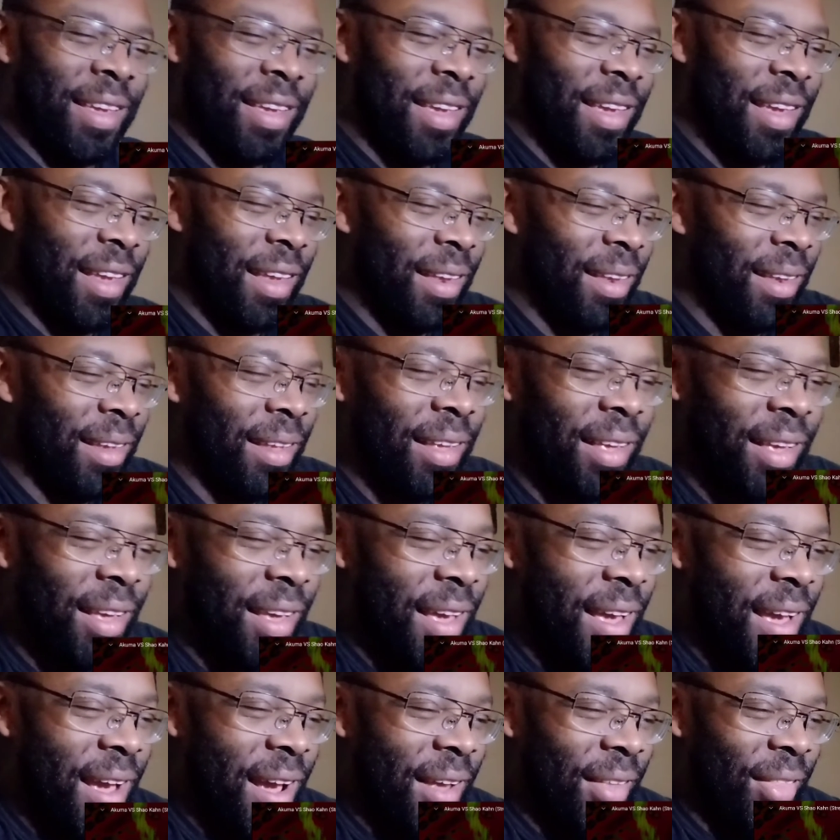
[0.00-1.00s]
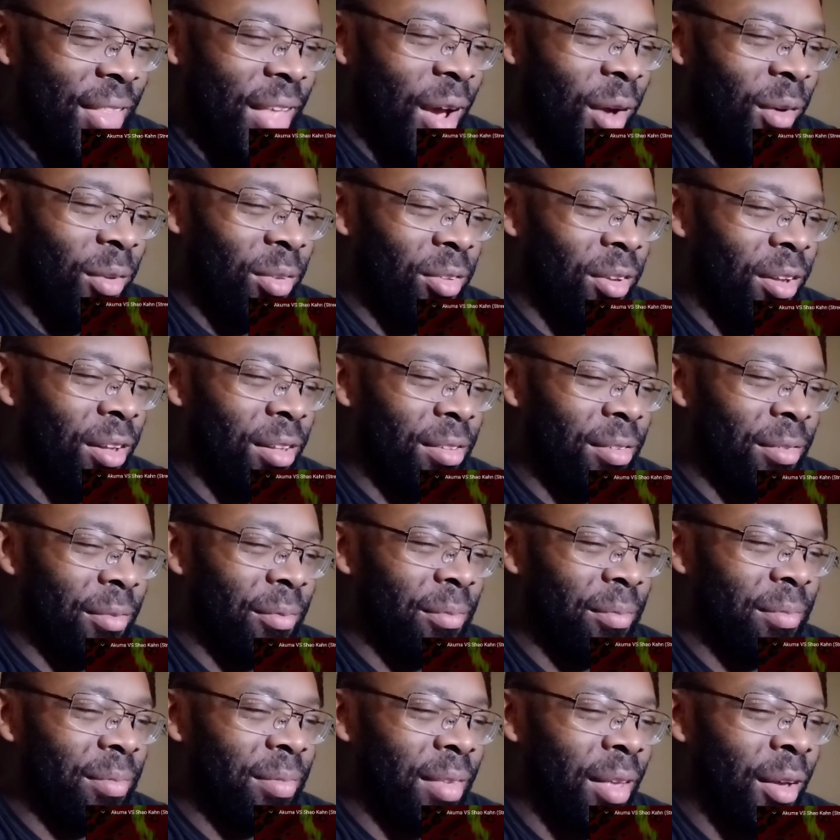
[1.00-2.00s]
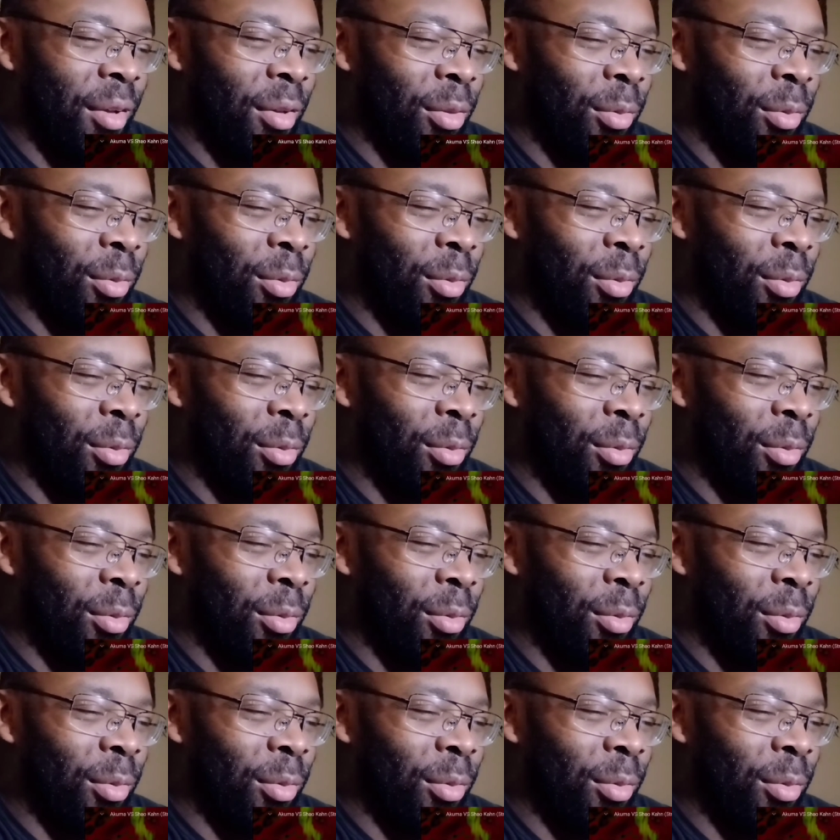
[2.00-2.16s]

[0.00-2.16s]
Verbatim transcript: That was awesome. That was pretty cool.